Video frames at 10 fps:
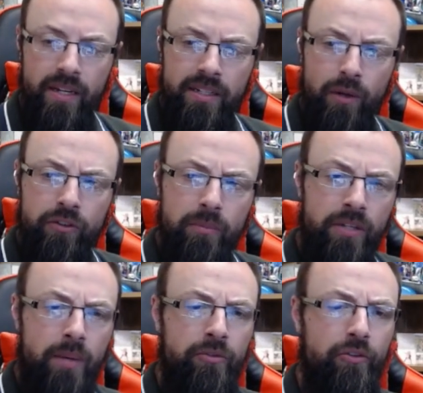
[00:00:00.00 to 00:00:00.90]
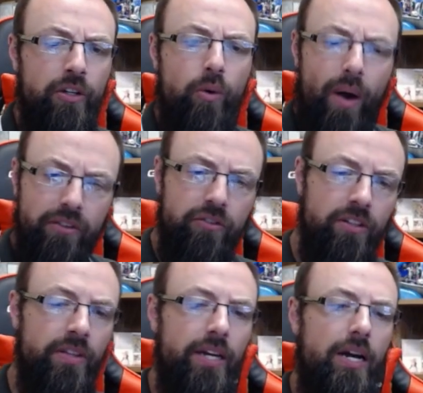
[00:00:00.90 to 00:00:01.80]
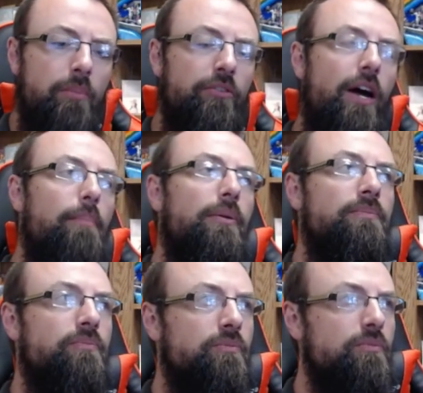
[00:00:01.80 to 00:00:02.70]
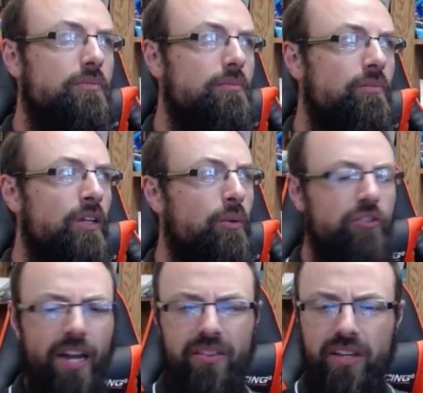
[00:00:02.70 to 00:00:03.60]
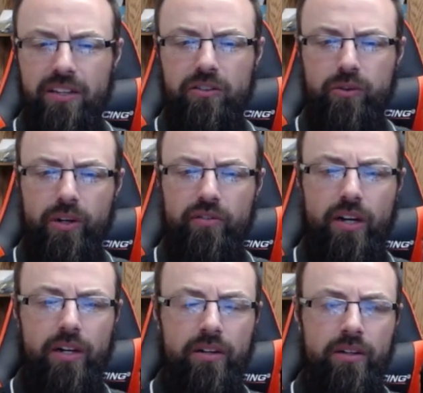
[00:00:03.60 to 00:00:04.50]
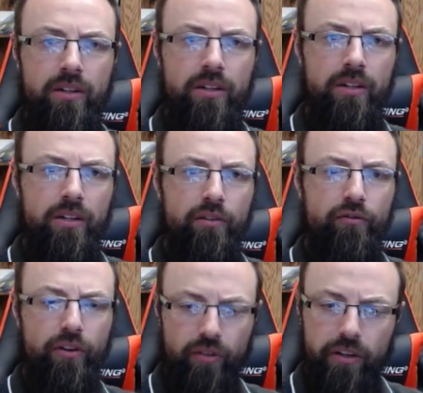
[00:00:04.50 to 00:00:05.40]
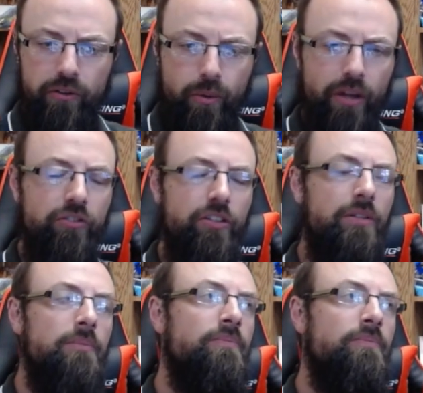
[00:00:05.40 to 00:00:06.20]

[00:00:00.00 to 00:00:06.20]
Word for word: Now, sometimes there's a question that comes up, which I think is sort of a frivolous question